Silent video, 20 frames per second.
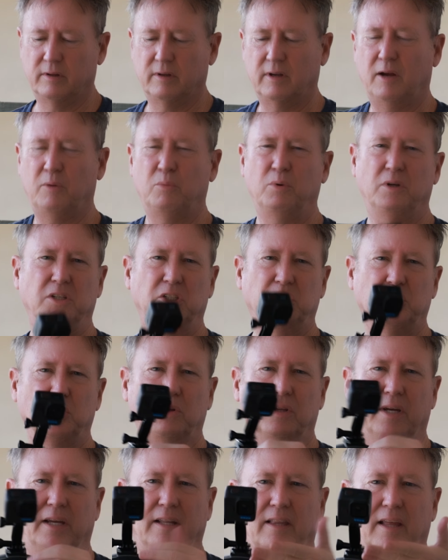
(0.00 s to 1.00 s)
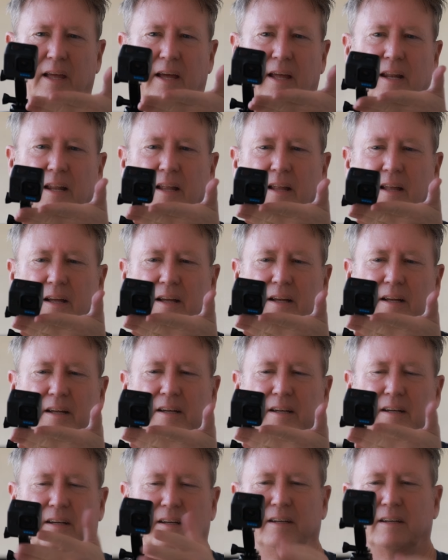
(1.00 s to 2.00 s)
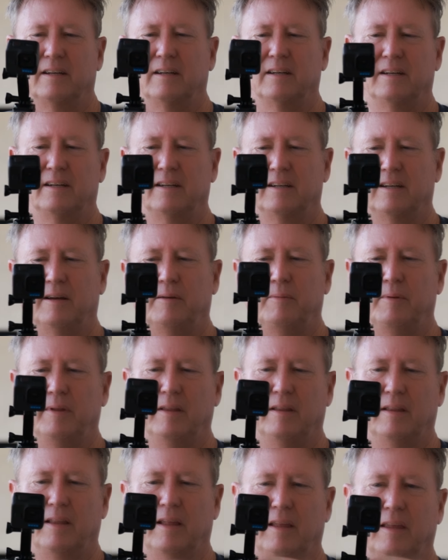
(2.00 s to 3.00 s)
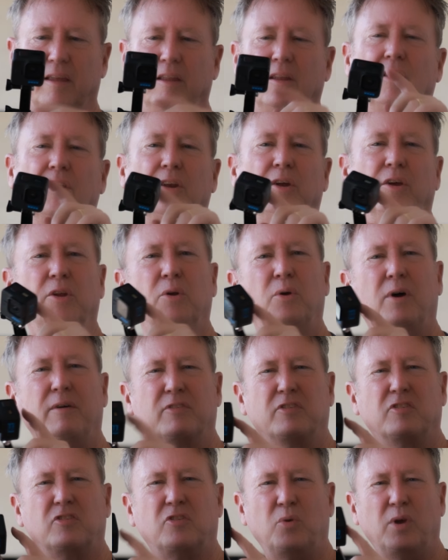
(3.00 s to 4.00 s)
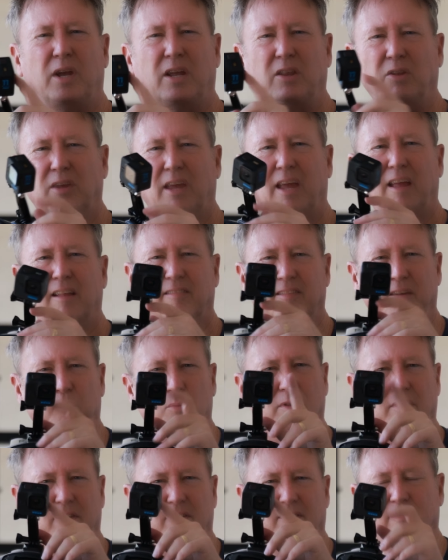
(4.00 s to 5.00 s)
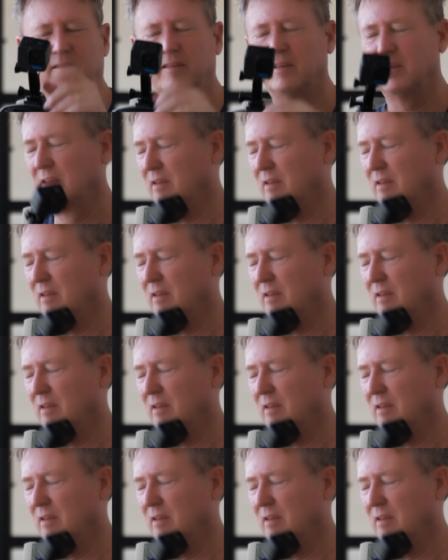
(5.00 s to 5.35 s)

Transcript: I wouldn't shoot like that. I mean, you don't have a screen. You can't see what this